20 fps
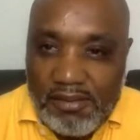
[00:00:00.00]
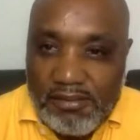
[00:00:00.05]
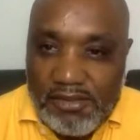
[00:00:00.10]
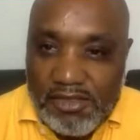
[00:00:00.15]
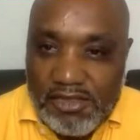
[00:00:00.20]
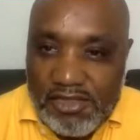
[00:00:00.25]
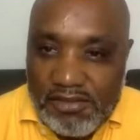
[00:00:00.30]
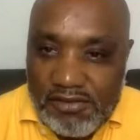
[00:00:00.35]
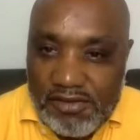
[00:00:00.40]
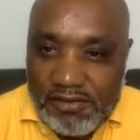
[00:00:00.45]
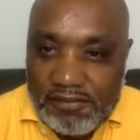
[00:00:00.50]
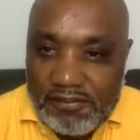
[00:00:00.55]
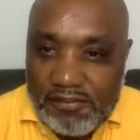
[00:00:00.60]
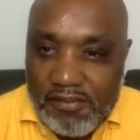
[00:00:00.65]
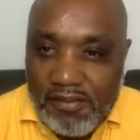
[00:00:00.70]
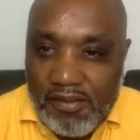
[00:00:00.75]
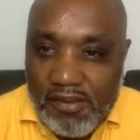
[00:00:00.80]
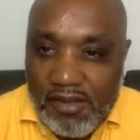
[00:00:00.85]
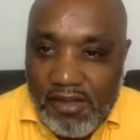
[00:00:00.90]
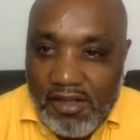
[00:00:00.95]
Can't believe
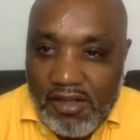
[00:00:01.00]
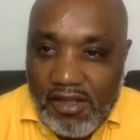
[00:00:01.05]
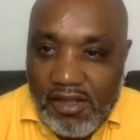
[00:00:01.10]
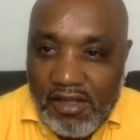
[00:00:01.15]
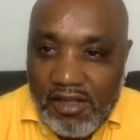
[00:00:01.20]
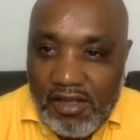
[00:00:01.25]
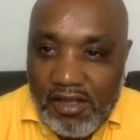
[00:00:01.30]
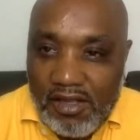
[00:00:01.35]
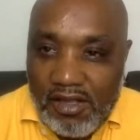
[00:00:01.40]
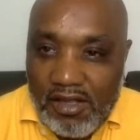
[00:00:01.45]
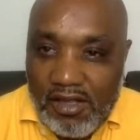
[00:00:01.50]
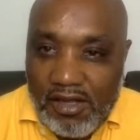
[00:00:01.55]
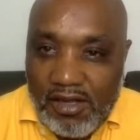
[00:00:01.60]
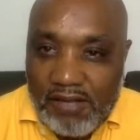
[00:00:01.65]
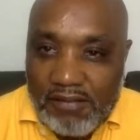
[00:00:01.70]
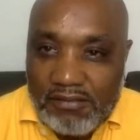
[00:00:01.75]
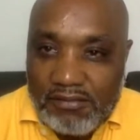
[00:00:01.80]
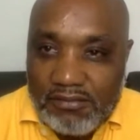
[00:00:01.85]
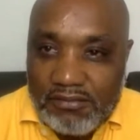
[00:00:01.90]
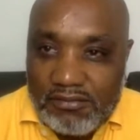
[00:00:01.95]
it.
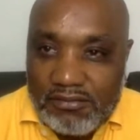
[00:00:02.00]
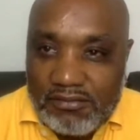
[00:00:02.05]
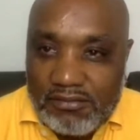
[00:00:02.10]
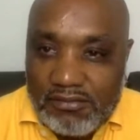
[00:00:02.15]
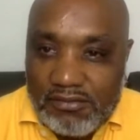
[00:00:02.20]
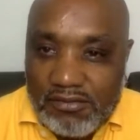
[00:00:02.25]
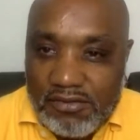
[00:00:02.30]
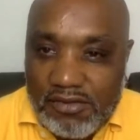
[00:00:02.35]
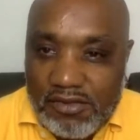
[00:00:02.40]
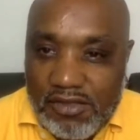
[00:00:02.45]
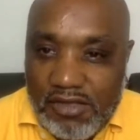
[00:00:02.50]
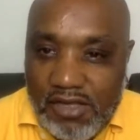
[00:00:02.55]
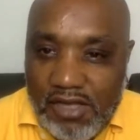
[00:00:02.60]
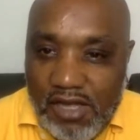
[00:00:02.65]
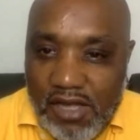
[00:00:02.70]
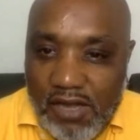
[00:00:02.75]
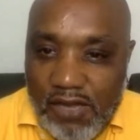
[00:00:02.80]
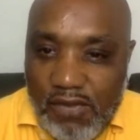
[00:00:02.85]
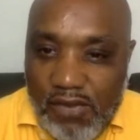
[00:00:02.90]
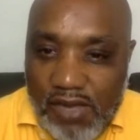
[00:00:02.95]
Um,
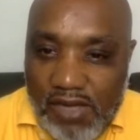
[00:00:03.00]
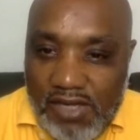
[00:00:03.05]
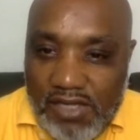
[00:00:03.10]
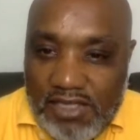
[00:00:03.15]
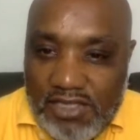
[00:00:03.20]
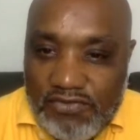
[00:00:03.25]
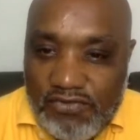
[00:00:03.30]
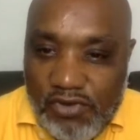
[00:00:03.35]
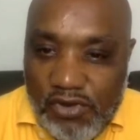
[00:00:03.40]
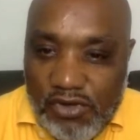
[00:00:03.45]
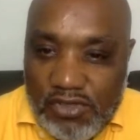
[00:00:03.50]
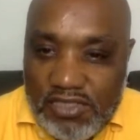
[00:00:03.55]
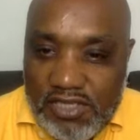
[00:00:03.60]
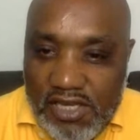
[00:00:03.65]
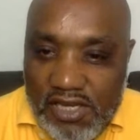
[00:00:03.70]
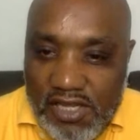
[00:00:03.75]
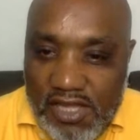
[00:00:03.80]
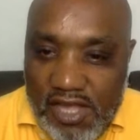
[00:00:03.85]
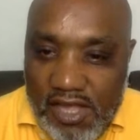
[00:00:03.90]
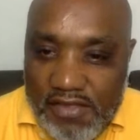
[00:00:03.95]
um, what else, folks?
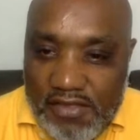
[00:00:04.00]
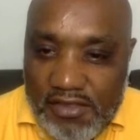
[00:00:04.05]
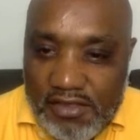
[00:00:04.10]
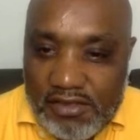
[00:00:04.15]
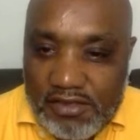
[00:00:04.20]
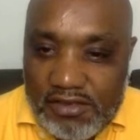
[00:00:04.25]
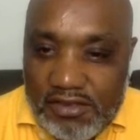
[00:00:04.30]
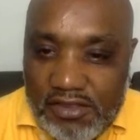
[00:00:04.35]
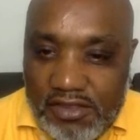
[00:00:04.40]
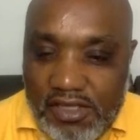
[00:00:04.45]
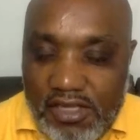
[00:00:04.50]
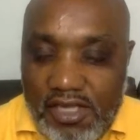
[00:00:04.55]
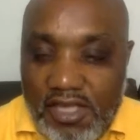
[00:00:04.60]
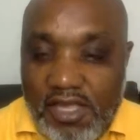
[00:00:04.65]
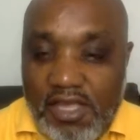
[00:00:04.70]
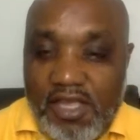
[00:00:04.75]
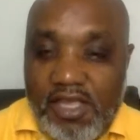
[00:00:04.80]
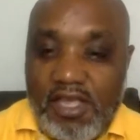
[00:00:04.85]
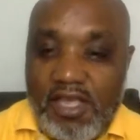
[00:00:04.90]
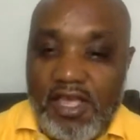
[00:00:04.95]
Any other,
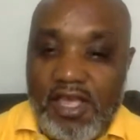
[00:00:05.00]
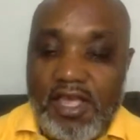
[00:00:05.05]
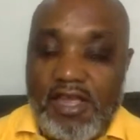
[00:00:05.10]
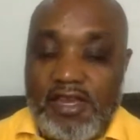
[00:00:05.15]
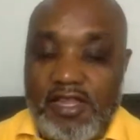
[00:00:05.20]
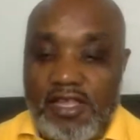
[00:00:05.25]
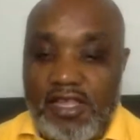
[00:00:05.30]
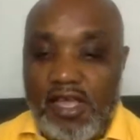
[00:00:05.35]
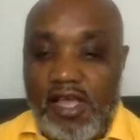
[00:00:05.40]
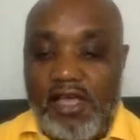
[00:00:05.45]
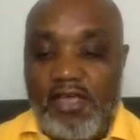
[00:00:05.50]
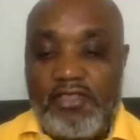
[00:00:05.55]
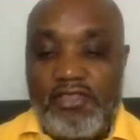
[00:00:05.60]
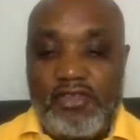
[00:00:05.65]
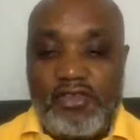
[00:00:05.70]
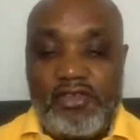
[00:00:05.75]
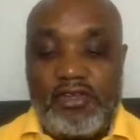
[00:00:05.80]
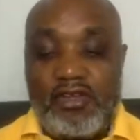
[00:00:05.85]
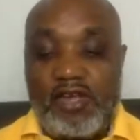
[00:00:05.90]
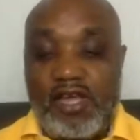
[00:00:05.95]
any
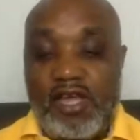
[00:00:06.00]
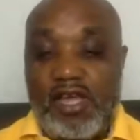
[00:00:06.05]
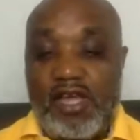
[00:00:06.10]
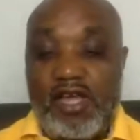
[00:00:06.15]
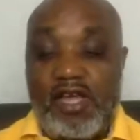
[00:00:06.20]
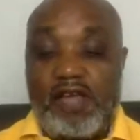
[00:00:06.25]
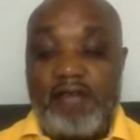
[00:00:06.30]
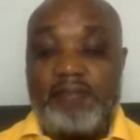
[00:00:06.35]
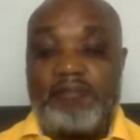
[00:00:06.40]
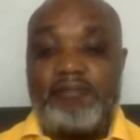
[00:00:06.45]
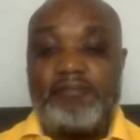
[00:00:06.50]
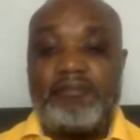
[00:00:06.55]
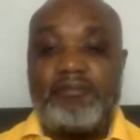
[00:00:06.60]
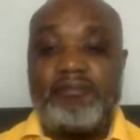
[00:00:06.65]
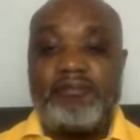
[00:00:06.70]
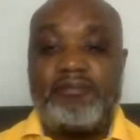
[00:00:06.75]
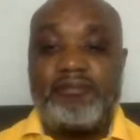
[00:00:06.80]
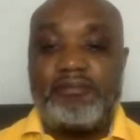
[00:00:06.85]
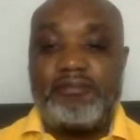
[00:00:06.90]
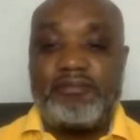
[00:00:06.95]
other
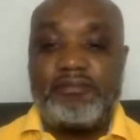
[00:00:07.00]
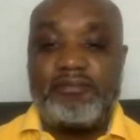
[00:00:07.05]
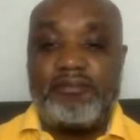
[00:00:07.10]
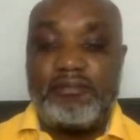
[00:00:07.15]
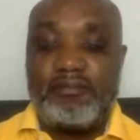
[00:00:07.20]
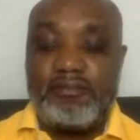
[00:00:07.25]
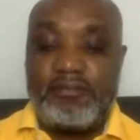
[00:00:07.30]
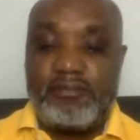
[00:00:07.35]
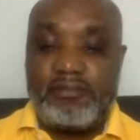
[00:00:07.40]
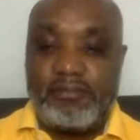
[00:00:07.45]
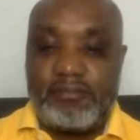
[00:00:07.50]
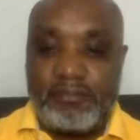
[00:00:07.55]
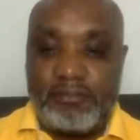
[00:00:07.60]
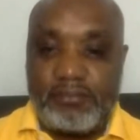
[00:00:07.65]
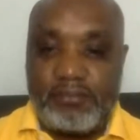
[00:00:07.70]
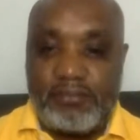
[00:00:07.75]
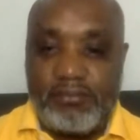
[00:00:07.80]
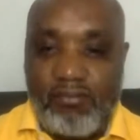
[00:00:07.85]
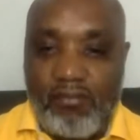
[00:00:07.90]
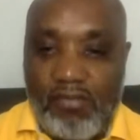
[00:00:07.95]
um,
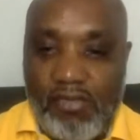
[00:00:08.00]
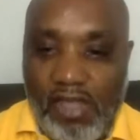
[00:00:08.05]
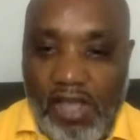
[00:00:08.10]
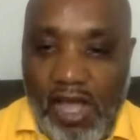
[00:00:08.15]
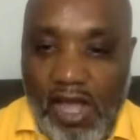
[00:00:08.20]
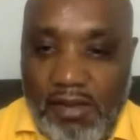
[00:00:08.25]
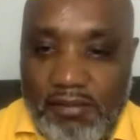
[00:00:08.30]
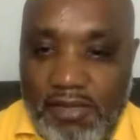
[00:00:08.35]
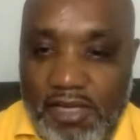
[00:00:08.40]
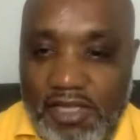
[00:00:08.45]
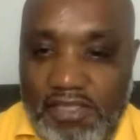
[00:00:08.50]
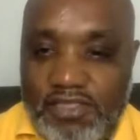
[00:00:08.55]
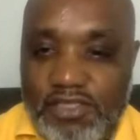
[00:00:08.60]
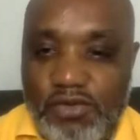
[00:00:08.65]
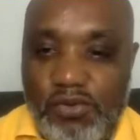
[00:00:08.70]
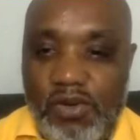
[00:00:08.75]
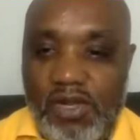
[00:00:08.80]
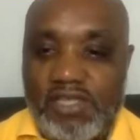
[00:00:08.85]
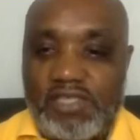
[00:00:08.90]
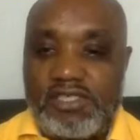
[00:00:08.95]
comments,
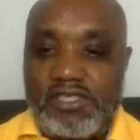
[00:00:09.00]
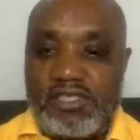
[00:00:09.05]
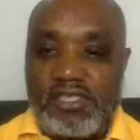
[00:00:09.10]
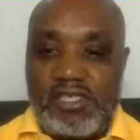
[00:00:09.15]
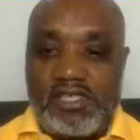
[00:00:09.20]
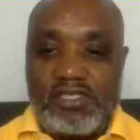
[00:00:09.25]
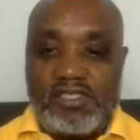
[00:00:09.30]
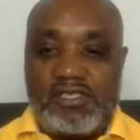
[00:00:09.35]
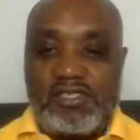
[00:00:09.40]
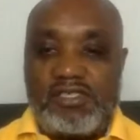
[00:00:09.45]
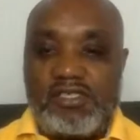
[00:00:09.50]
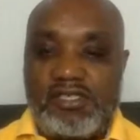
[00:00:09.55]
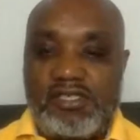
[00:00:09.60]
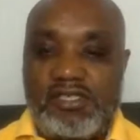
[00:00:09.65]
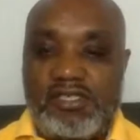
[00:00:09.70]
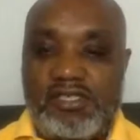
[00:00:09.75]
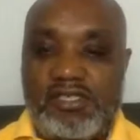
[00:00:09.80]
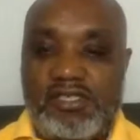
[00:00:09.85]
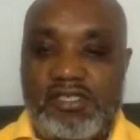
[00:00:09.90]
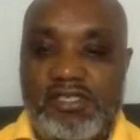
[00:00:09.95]
questions,
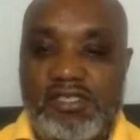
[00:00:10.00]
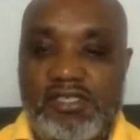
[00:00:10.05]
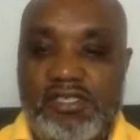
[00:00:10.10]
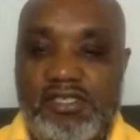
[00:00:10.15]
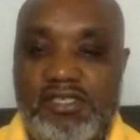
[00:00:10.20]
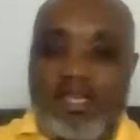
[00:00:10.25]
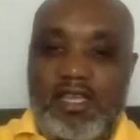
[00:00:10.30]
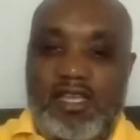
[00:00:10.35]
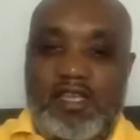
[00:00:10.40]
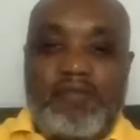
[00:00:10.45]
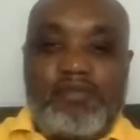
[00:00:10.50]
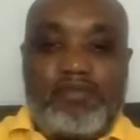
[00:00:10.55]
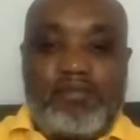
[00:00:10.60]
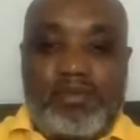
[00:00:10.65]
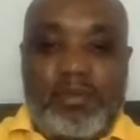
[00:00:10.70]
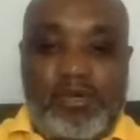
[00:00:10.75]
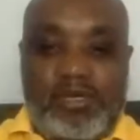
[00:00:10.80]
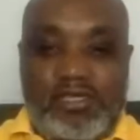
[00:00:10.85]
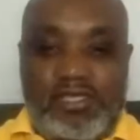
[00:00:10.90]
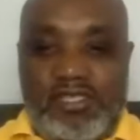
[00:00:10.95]

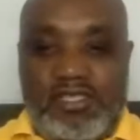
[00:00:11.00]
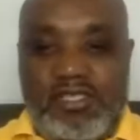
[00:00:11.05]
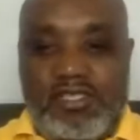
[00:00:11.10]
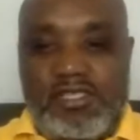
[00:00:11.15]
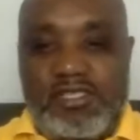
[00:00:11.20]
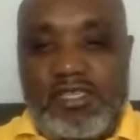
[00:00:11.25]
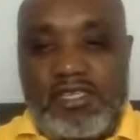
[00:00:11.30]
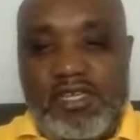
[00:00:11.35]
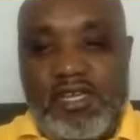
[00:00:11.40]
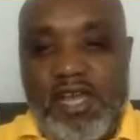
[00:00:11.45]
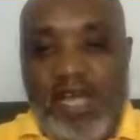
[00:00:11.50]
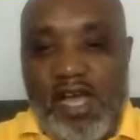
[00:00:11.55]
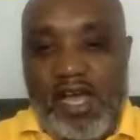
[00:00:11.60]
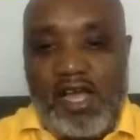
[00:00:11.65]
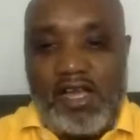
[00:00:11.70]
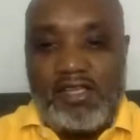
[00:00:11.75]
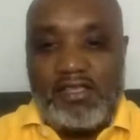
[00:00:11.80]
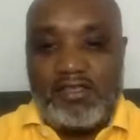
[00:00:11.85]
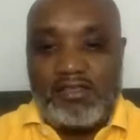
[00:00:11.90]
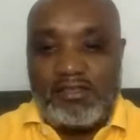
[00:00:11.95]
inputs
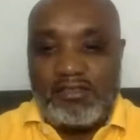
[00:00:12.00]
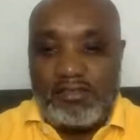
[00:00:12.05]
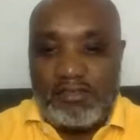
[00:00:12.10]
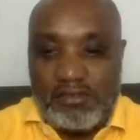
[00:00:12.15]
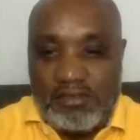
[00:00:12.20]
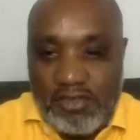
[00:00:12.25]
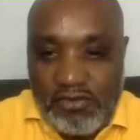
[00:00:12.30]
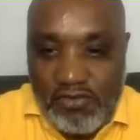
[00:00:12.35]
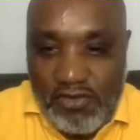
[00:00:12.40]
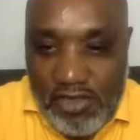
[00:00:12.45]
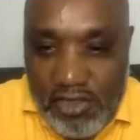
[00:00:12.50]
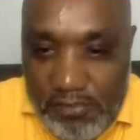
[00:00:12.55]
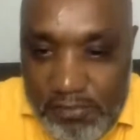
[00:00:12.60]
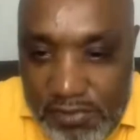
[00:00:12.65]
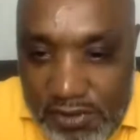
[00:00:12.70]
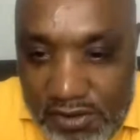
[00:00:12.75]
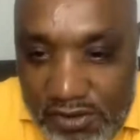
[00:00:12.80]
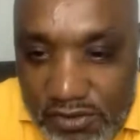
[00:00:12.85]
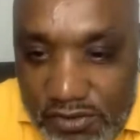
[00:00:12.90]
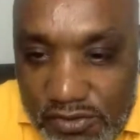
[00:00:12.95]
on
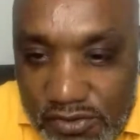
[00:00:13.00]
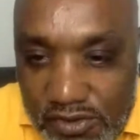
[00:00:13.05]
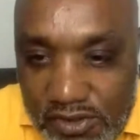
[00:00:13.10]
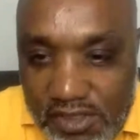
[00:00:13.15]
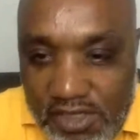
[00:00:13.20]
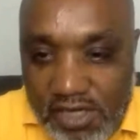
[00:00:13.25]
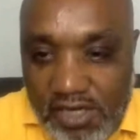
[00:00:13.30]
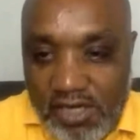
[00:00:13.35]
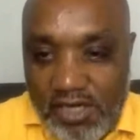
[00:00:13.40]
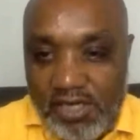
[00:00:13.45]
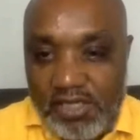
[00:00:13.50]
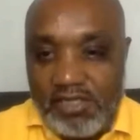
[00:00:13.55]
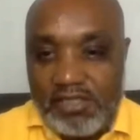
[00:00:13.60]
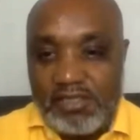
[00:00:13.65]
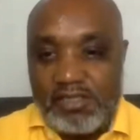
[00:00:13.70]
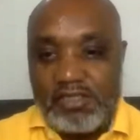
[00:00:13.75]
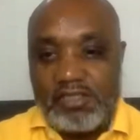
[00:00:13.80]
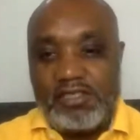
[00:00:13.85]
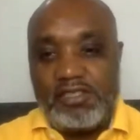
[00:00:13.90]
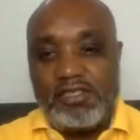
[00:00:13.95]
developing goat dairy?